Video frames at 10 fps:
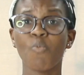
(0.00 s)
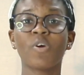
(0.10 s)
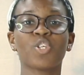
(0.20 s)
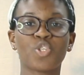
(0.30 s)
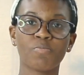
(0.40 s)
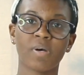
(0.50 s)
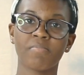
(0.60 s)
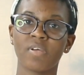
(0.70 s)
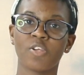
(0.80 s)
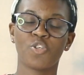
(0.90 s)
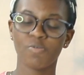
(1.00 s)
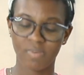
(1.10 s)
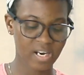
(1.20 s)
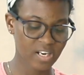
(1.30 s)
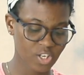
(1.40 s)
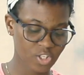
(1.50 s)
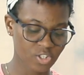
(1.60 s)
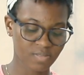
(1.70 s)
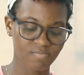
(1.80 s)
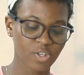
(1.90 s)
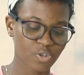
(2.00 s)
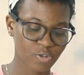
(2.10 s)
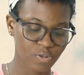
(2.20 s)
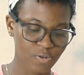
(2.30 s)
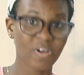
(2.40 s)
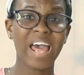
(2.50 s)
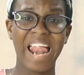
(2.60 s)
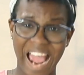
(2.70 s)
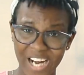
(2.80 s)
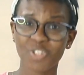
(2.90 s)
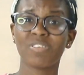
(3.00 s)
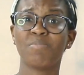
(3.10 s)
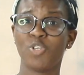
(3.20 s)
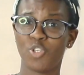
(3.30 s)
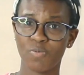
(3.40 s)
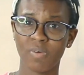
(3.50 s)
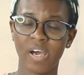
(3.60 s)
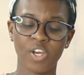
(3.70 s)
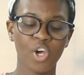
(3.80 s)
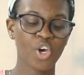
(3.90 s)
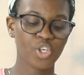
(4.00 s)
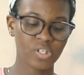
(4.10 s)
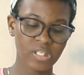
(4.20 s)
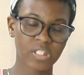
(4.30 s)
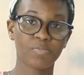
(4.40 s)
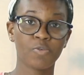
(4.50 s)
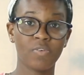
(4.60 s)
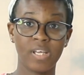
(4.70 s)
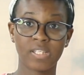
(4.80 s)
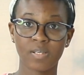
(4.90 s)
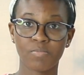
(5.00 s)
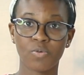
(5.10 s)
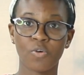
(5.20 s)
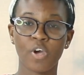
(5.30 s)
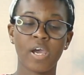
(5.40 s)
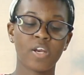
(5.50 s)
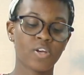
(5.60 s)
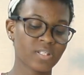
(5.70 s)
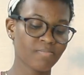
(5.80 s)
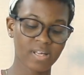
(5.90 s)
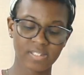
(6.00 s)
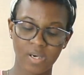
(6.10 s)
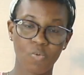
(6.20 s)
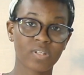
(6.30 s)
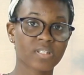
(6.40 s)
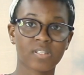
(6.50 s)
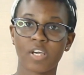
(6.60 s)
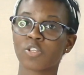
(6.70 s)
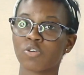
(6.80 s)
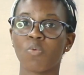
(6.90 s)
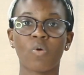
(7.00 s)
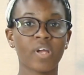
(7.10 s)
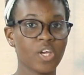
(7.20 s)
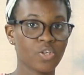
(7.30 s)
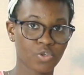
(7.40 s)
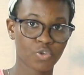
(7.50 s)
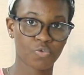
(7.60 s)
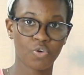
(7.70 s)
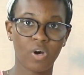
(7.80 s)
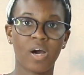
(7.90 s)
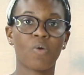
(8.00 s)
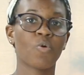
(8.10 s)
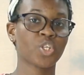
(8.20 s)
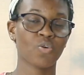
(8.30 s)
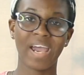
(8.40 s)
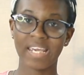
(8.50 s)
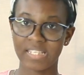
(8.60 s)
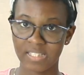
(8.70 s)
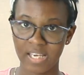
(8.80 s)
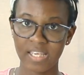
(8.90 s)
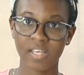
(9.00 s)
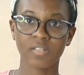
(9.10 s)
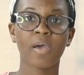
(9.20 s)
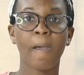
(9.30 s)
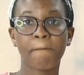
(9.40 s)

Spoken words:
What does human mean? Human, it just means to actually be human. You need to be relatable. It doesn't matter what sector, what industry you are, what your idea is.